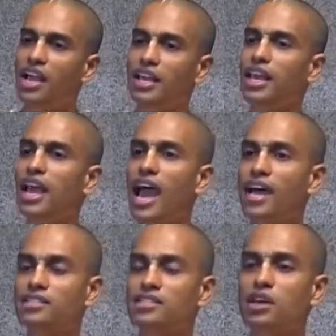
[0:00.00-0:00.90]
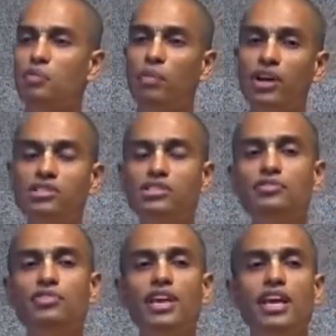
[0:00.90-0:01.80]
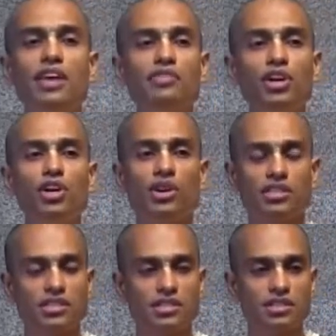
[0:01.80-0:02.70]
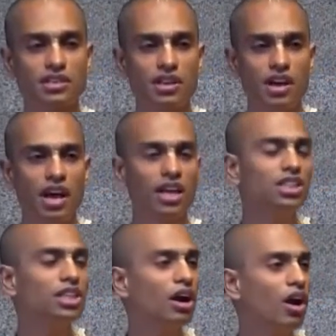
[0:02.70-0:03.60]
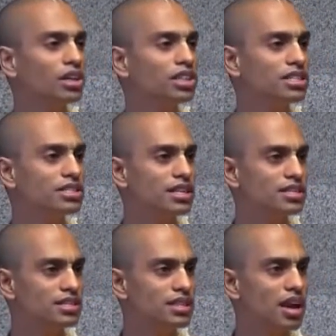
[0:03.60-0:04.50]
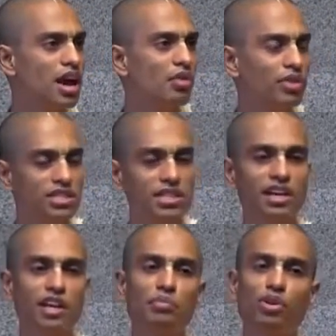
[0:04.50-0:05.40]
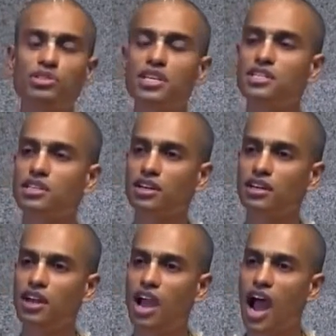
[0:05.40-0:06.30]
he has mercifully given to us Krishna consciousness with certain procedure,